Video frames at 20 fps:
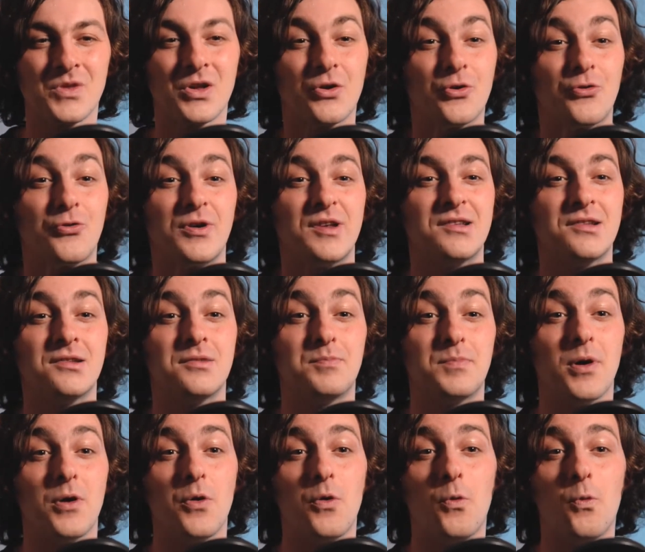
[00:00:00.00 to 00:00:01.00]

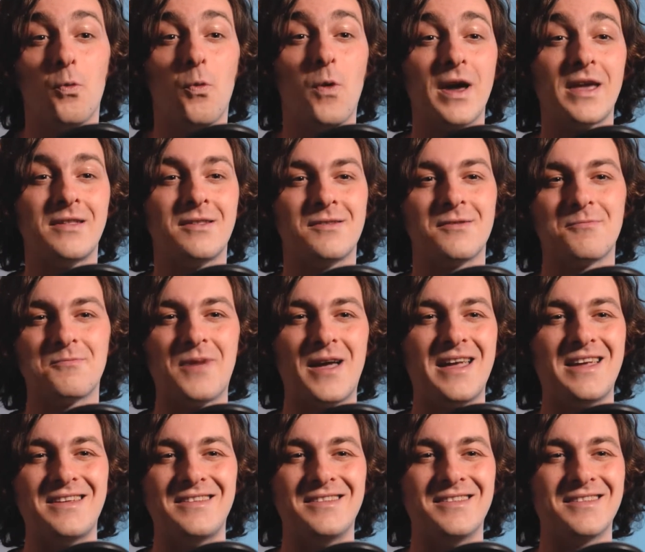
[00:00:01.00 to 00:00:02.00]
Crisp white
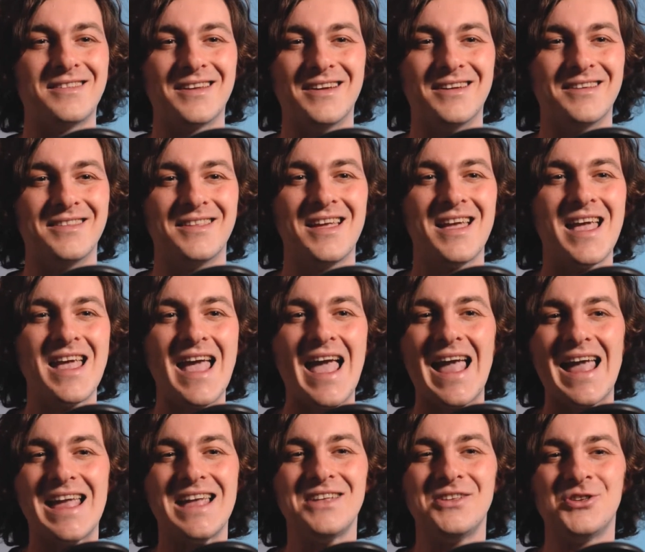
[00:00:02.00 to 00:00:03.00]
paint and
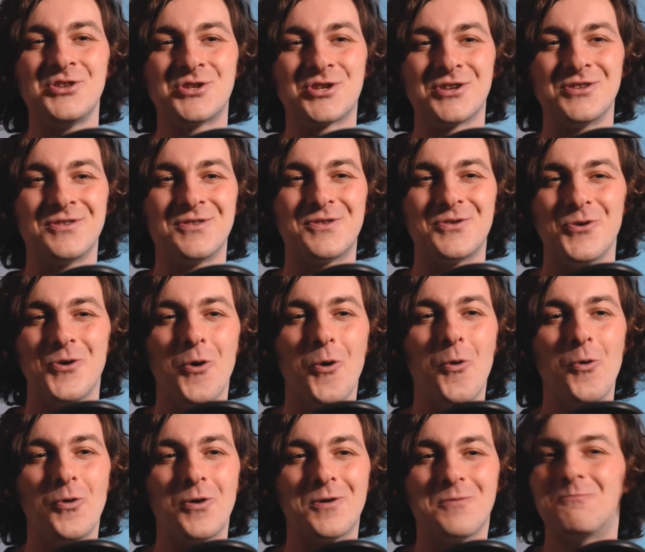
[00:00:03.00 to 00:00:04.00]
ancient
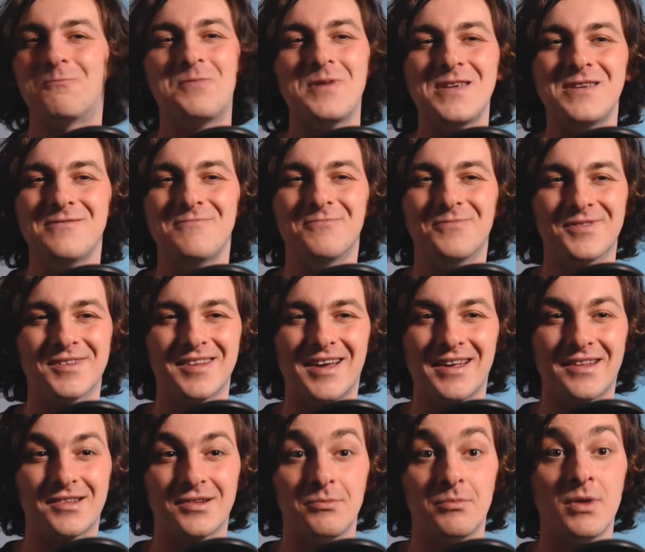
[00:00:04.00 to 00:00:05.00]
oak beams
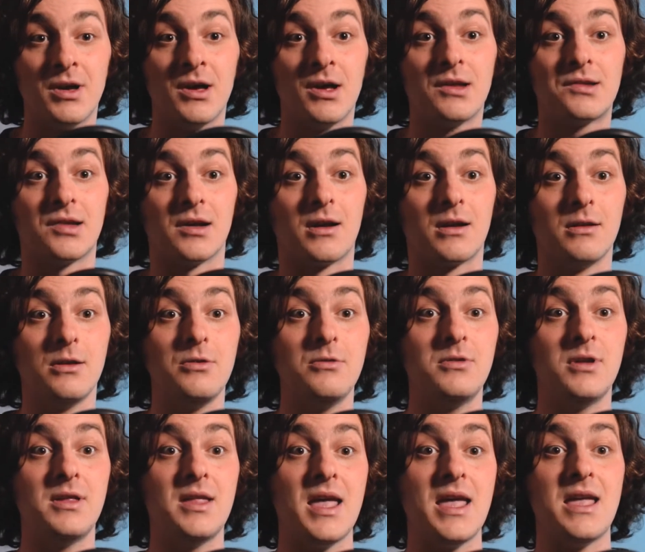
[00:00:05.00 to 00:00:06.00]
like some
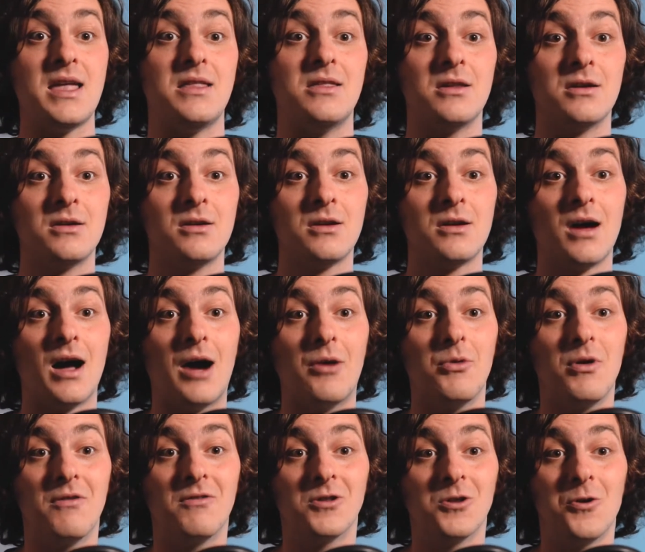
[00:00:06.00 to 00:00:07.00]
secluded inn
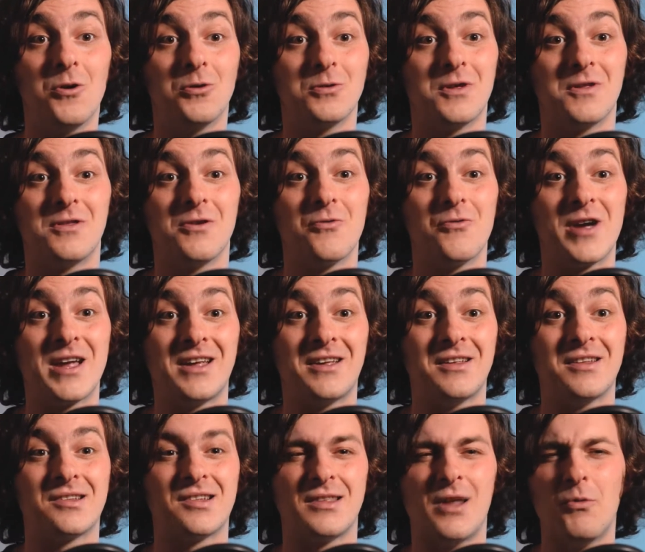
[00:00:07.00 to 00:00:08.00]
out of Lord of the
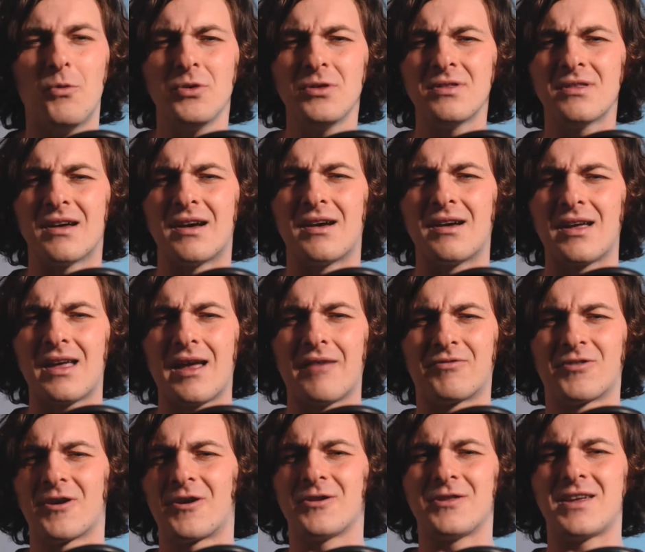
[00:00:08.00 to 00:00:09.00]
Rings. And I wonder
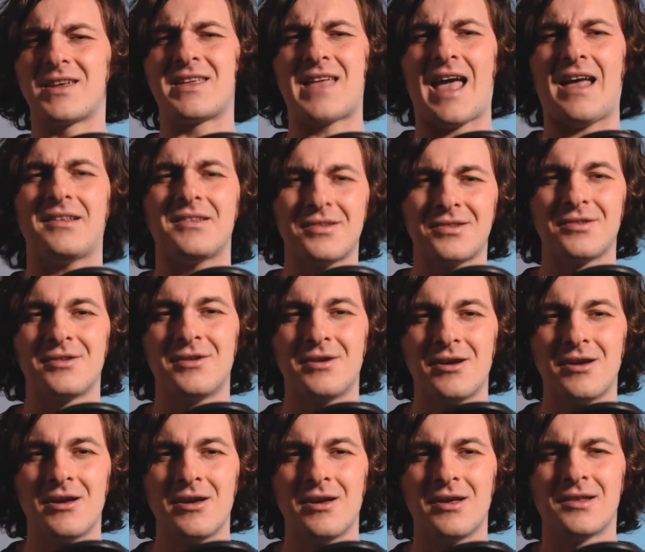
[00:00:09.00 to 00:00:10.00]
if they could have guessed
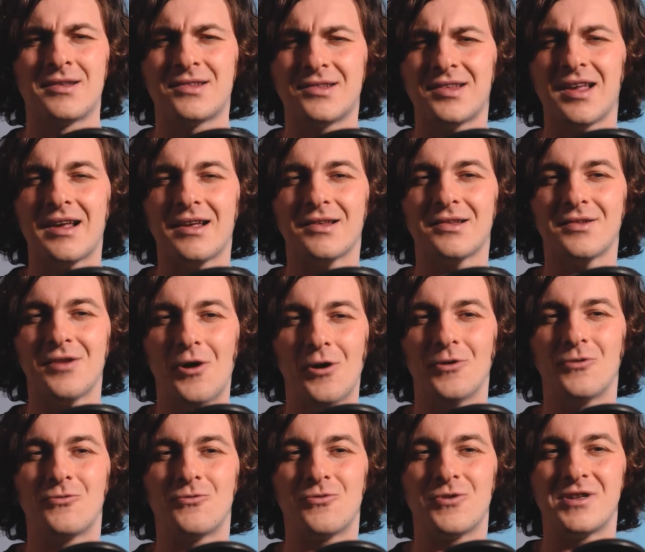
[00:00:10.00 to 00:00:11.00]

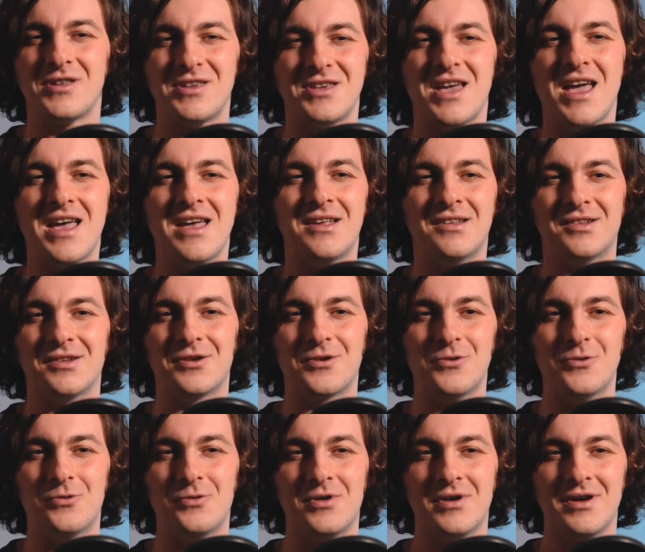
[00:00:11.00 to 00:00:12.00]
600 years
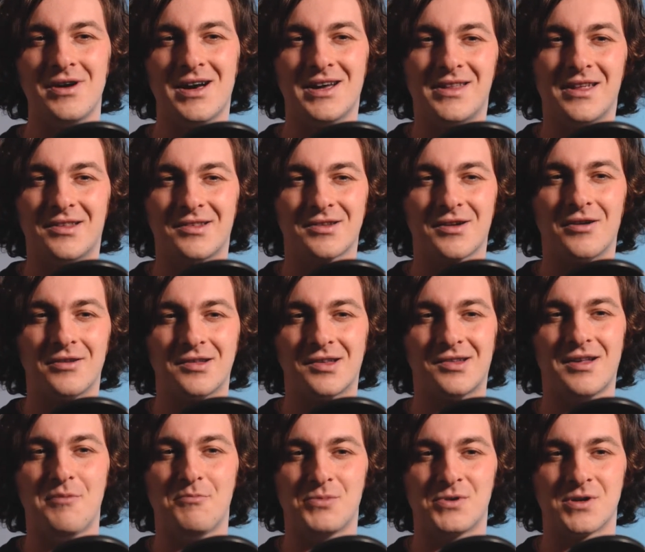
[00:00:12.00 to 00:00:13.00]
ago at its
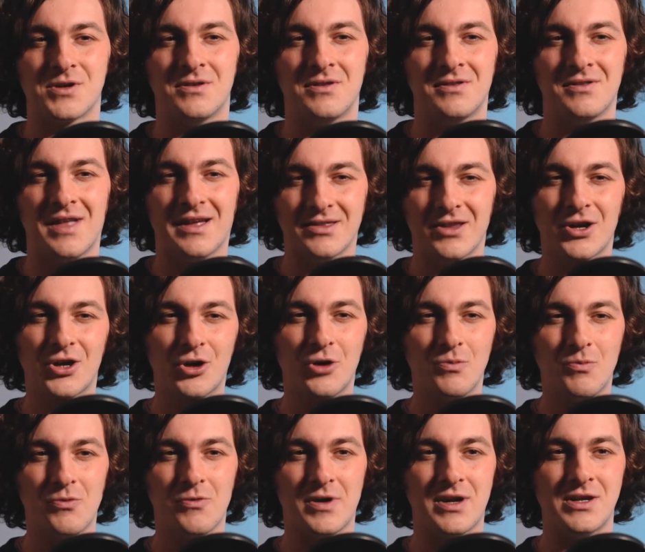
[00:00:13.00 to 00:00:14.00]
conception that the
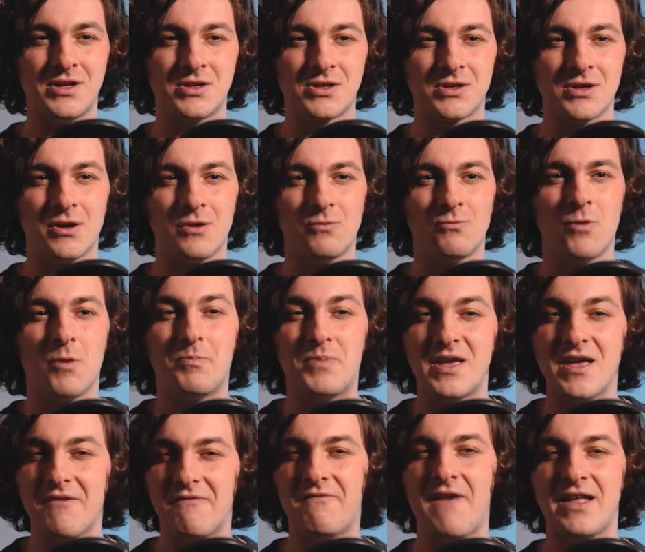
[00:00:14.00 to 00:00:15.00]
Cooperage would
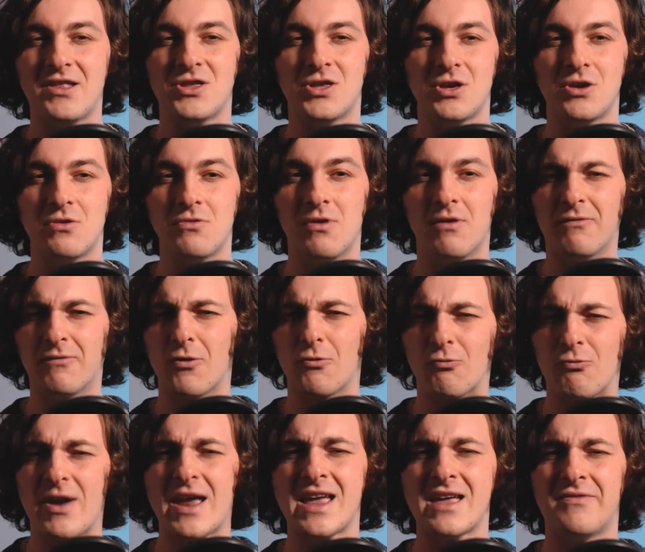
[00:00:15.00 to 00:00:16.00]
be a venue for
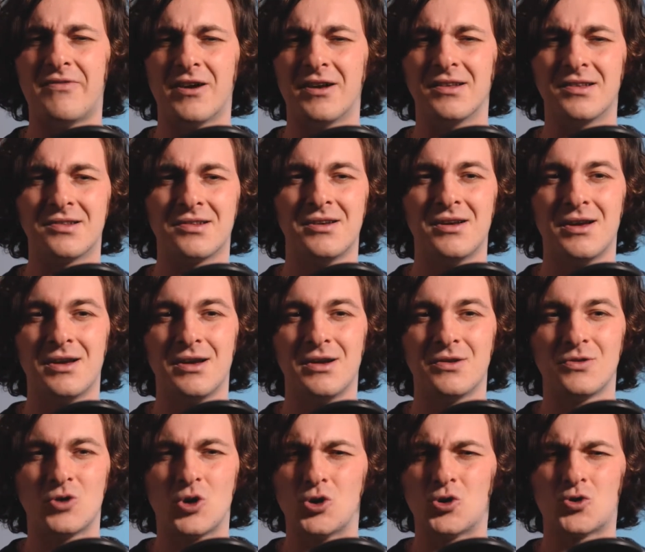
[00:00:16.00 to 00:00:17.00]
ravers
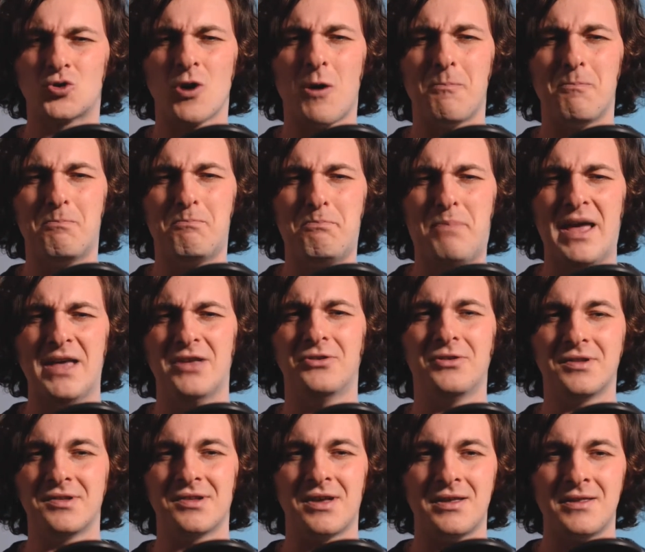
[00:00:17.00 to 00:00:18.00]
to drop
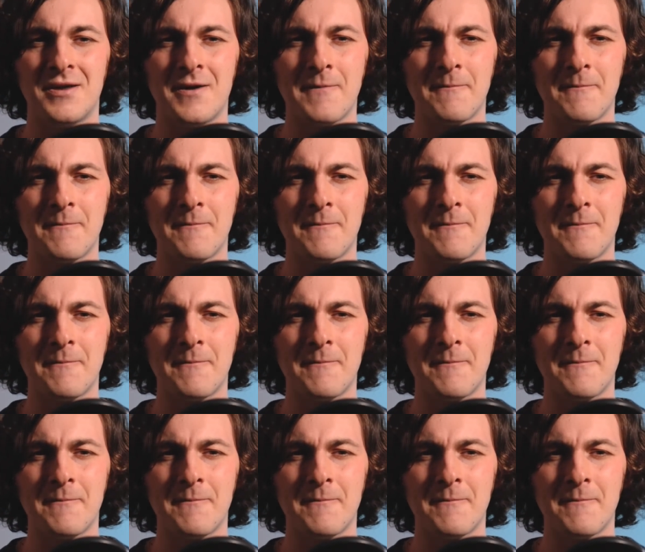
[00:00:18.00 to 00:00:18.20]
pills in.